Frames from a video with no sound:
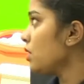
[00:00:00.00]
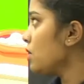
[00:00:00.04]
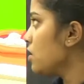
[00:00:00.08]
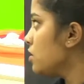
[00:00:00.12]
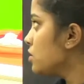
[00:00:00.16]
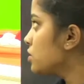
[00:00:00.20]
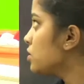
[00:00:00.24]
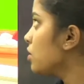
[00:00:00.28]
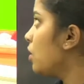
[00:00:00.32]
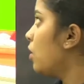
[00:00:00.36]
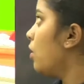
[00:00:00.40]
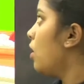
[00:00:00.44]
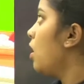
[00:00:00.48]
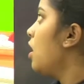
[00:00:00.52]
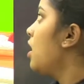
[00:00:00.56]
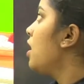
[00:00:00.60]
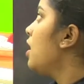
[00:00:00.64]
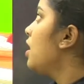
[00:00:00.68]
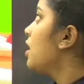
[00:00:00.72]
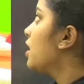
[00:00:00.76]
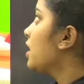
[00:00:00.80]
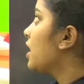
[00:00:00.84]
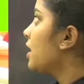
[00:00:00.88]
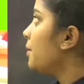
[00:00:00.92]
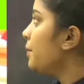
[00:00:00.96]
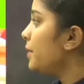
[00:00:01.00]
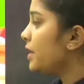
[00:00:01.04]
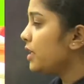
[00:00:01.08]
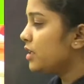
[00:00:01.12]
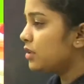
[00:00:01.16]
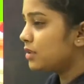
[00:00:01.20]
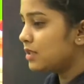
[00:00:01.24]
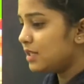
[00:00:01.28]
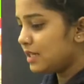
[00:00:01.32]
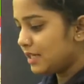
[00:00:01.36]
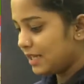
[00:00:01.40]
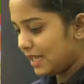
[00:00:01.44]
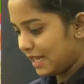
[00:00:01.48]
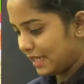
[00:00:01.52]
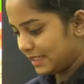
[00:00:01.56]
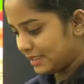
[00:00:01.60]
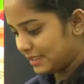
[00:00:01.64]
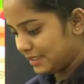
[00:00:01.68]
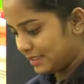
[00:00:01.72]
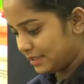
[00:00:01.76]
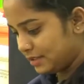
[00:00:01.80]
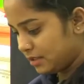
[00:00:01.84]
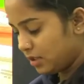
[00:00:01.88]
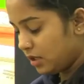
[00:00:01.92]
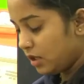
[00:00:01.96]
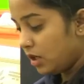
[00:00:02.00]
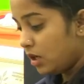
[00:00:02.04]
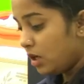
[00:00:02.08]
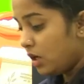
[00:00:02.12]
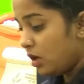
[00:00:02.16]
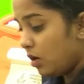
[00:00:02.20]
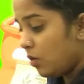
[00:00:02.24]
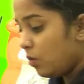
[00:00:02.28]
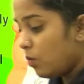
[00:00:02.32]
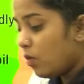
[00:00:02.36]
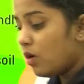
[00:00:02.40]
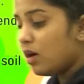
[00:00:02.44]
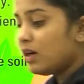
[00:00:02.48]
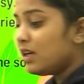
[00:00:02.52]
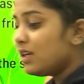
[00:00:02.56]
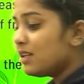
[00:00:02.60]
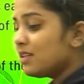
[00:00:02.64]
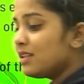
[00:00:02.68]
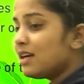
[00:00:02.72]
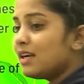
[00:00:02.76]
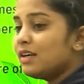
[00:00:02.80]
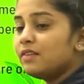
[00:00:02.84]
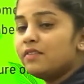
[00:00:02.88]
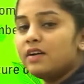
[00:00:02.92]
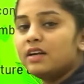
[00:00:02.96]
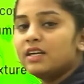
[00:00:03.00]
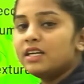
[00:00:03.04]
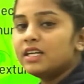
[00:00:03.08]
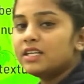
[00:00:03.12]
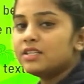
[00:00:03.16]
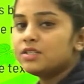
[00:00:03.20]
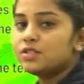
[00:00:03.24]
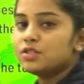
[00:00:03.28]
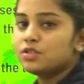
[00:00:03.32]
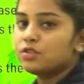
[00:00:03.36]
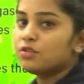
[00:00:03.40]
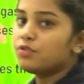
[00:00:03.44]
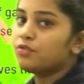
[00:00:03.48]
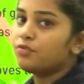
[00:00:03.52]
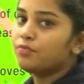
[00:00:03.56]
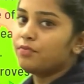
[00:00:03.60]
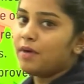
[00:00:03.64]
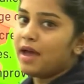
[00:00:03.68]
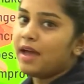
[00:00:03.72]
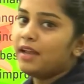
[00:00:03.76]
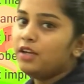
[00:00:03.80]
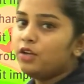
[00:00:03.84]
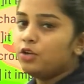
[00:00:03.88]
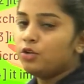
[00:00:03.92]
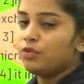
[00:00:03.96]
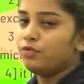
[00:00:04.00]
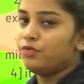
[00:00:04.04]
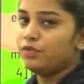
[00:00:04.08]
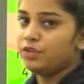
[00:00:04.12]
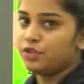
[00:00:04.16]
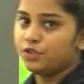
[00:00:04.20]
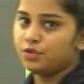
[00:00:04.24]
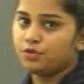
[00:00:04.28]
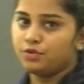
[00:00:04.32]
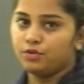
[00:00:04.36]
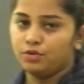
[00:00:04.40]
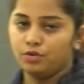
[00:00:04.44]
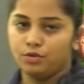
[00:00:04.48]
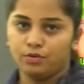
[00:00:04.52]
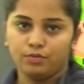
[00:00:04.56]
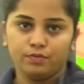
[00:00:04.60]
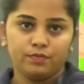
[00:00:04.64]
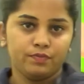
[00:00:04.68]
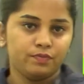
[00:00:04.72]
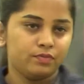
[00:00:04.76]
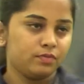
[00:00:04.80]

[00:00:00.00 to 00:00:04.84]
So coming to the next, what are the advantages of manure we should know?